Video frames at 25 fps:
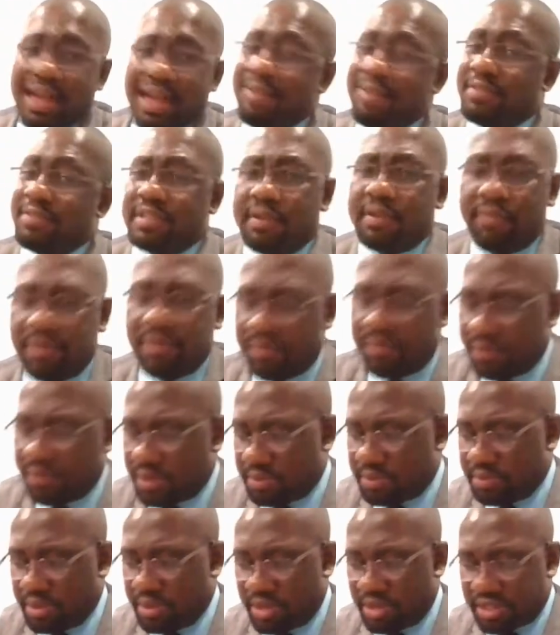I have several of
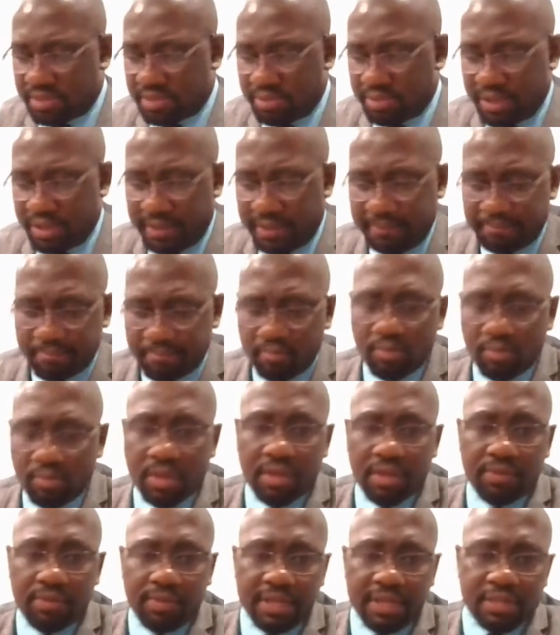his books, but
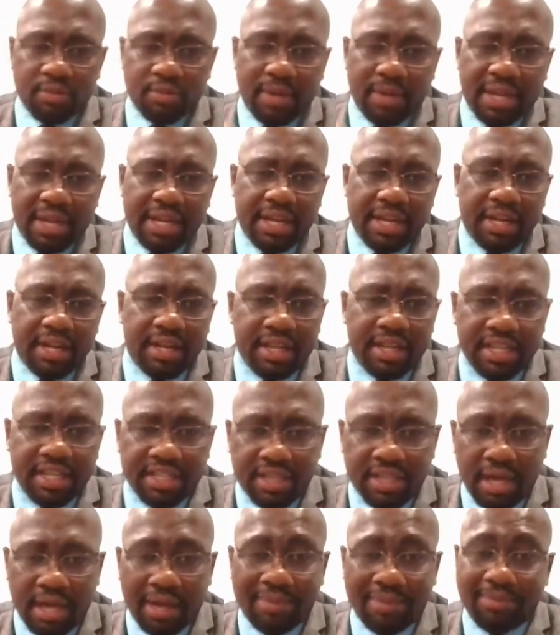this right here
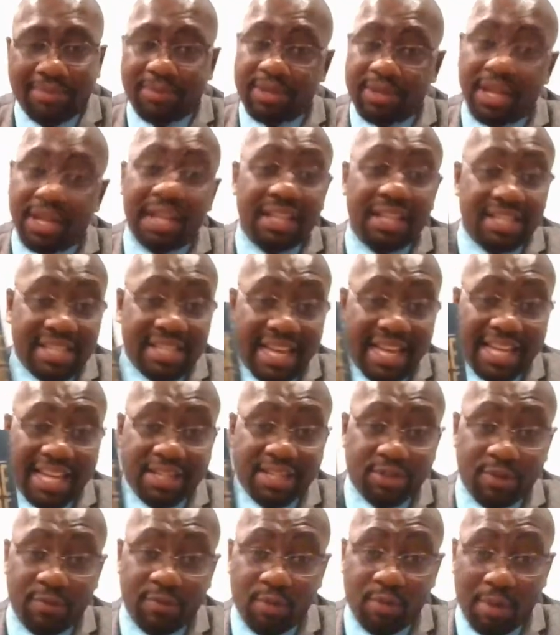is Douglas
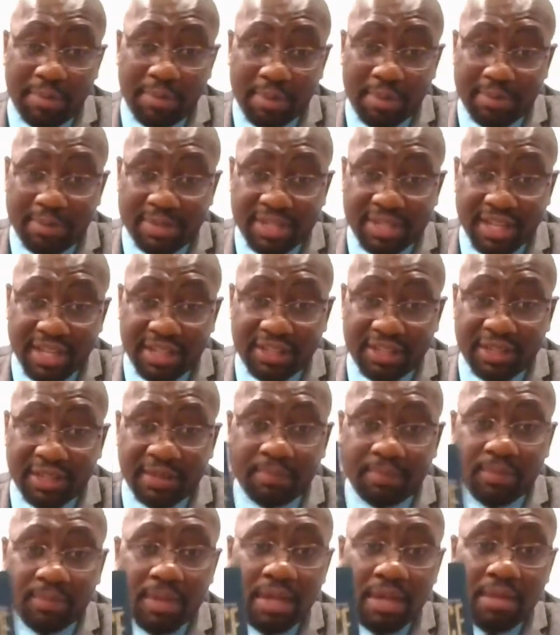Andrews, if you want to be particular.
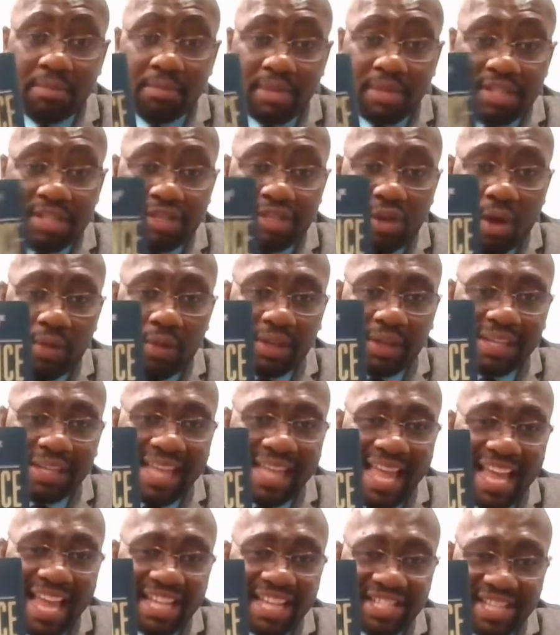This is called The
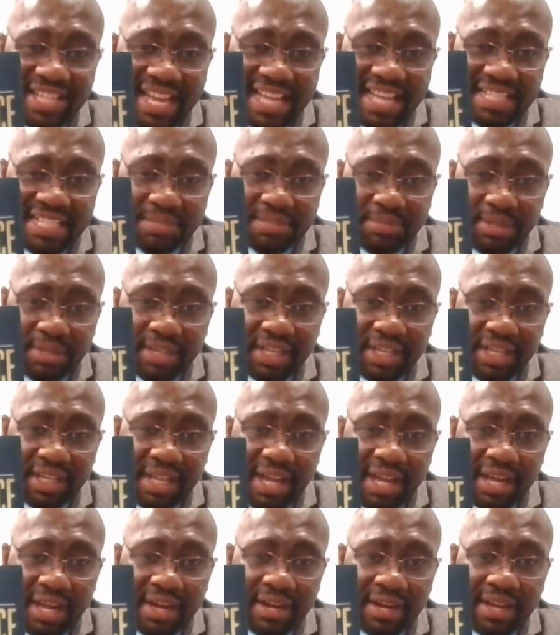Last Chance
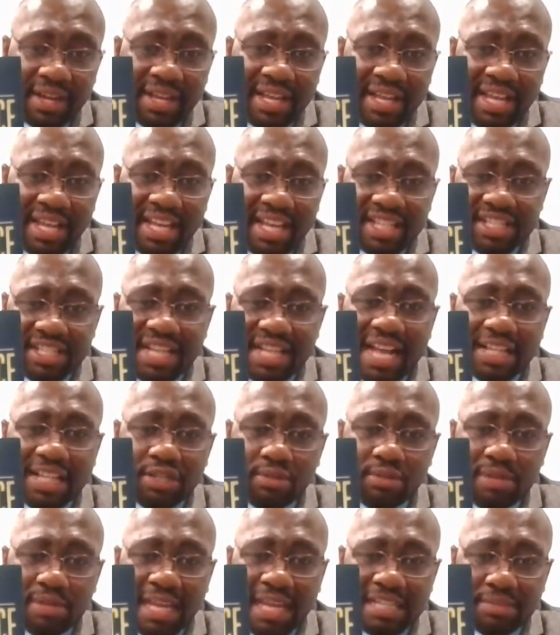Millionaire. It's not
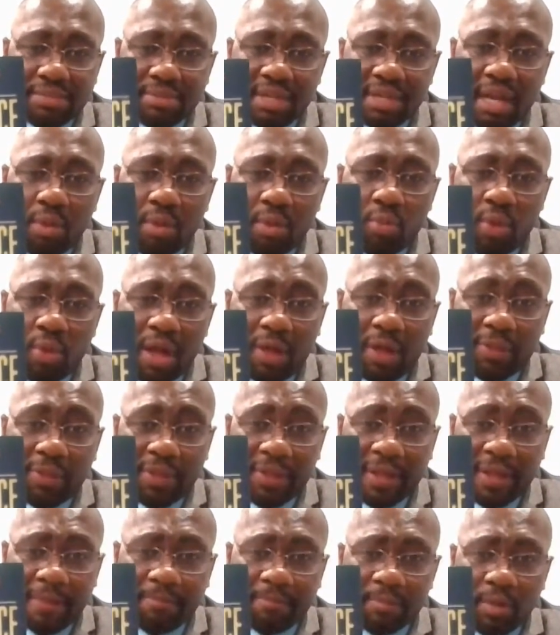too late to become
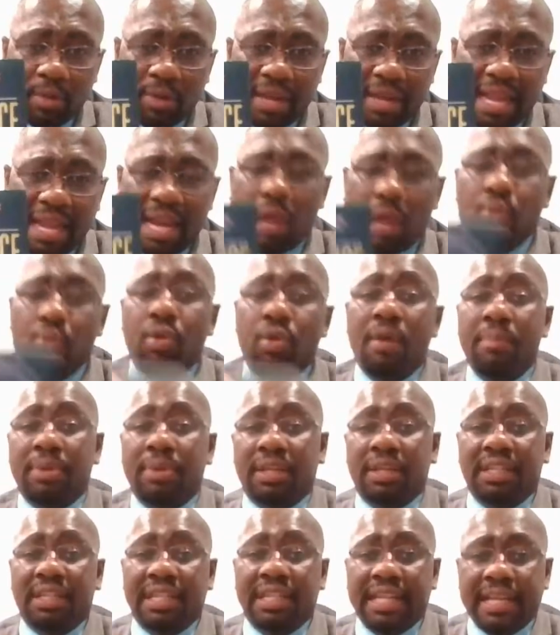wealthy. Okay, and I will
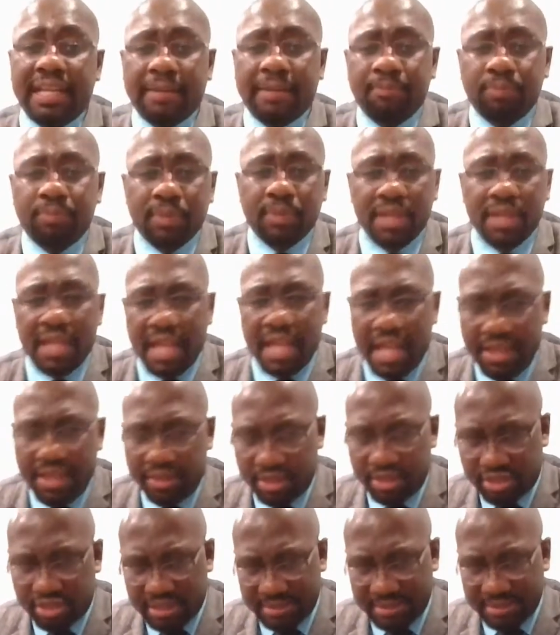put a link in
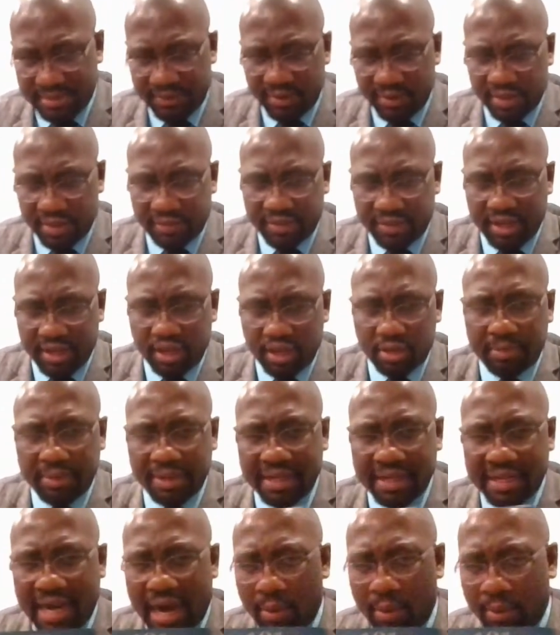the description for the video to
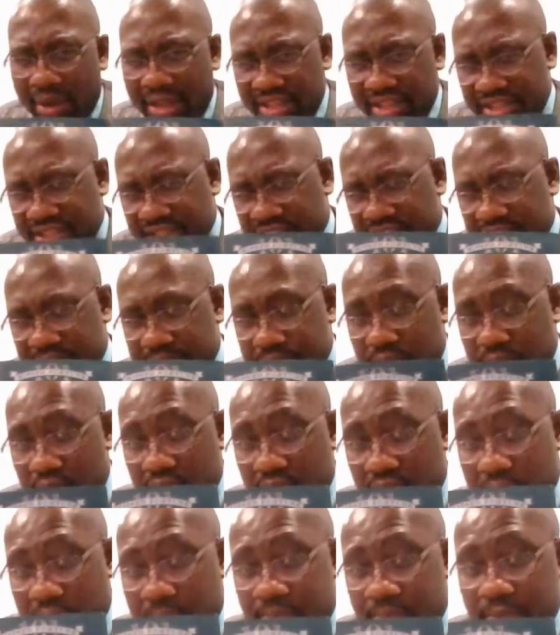bring you directly to this
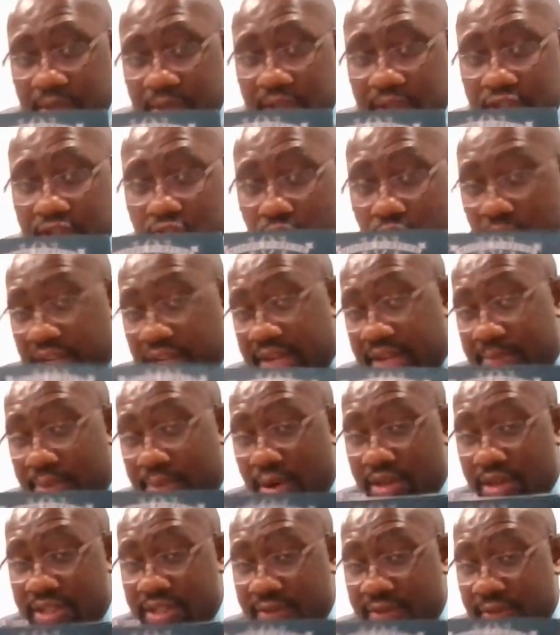book, to where you can
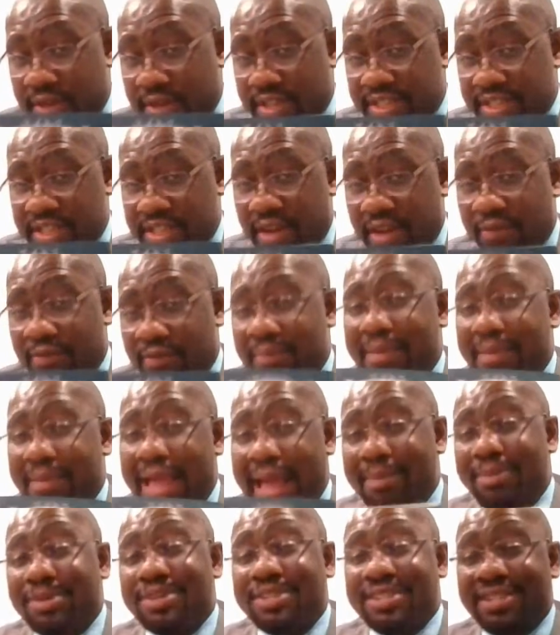purchase it for yourself from
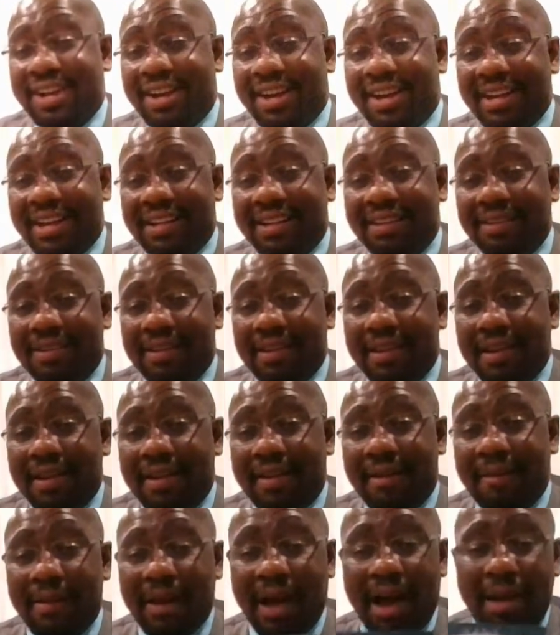Amazon.
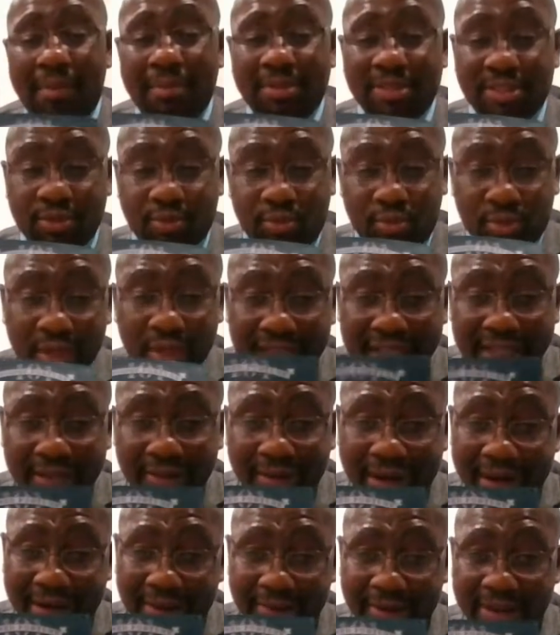It's a really
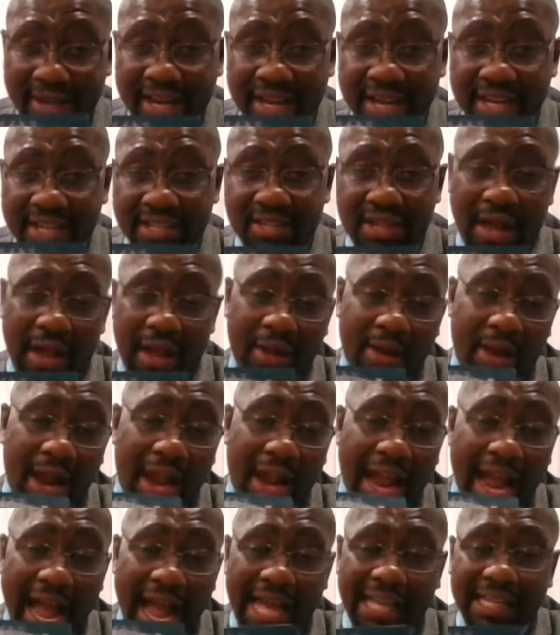great read, so I
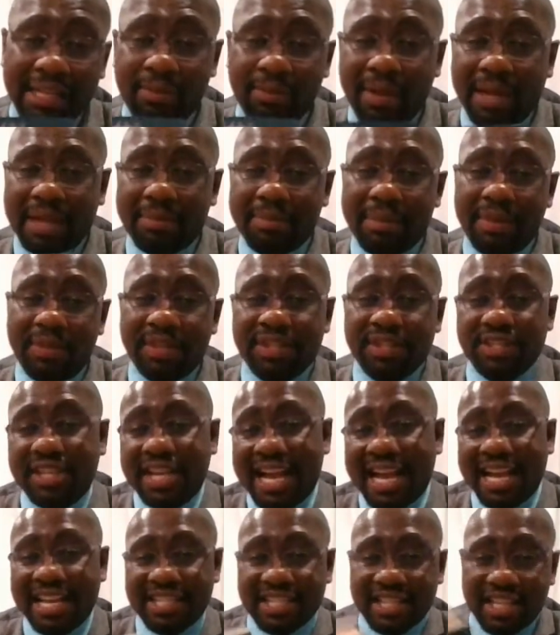highly recommend that you
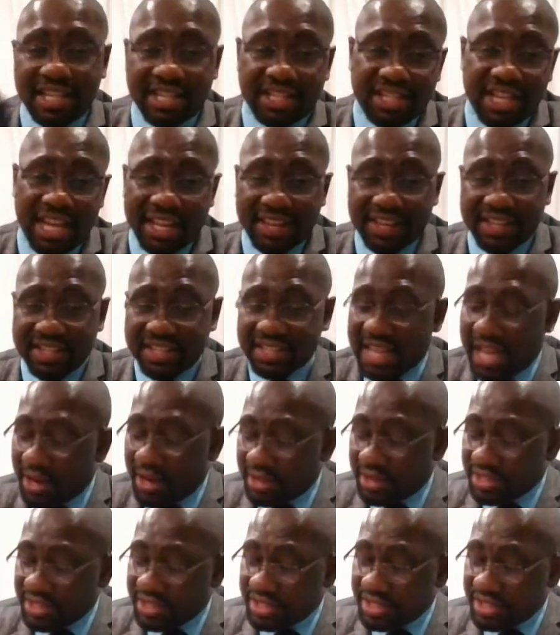guys check this out.